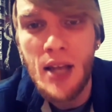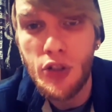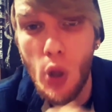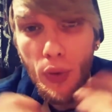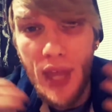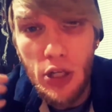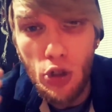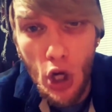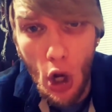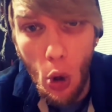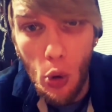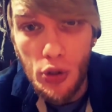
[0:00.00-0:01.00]
So they
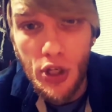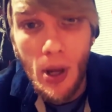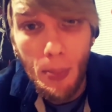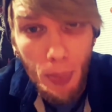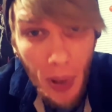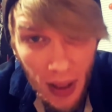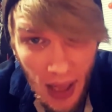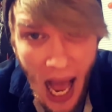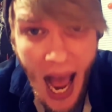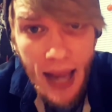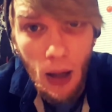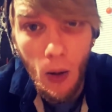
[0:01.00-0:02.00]
chose
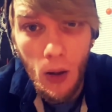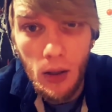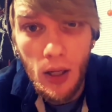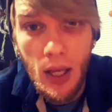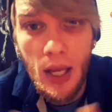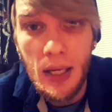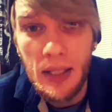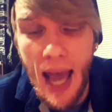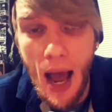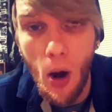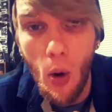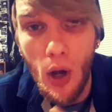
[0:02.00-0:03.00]
Belial.
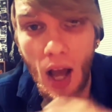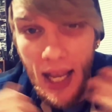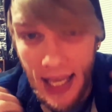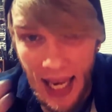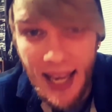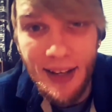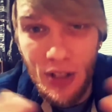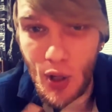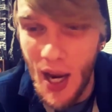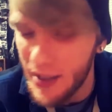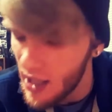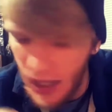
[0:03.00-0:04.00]
Now, again,
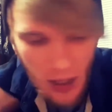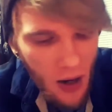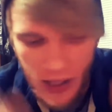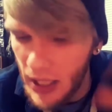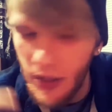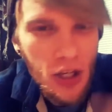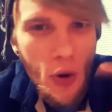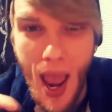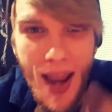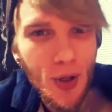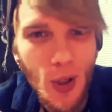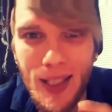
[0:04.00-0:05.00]
you guys, I can already hear you
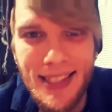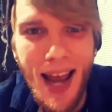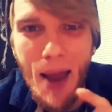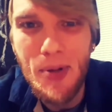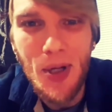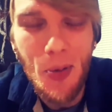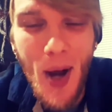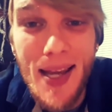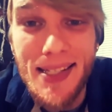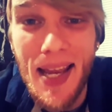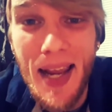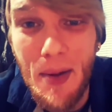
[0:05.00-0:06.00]
angrily typing
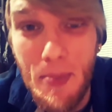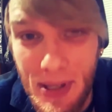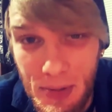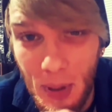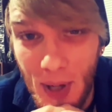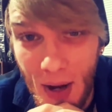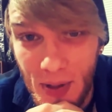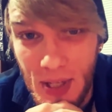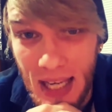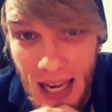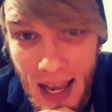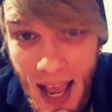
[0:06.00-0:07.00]
away, saying I'm
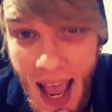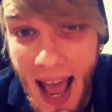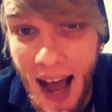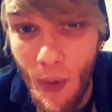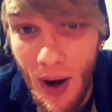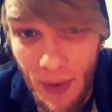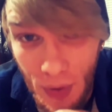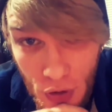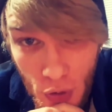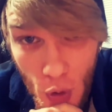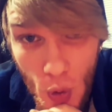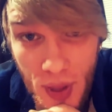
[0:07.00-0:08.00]
mispronouncing it. However,
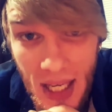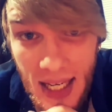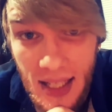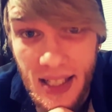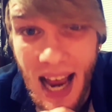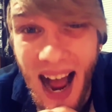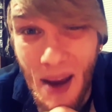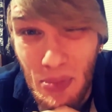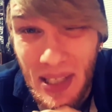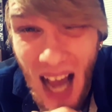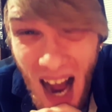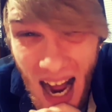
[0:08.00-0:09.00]
the truth is,
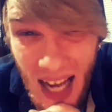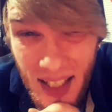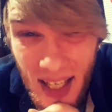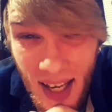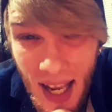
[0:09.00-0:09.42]
I'm not.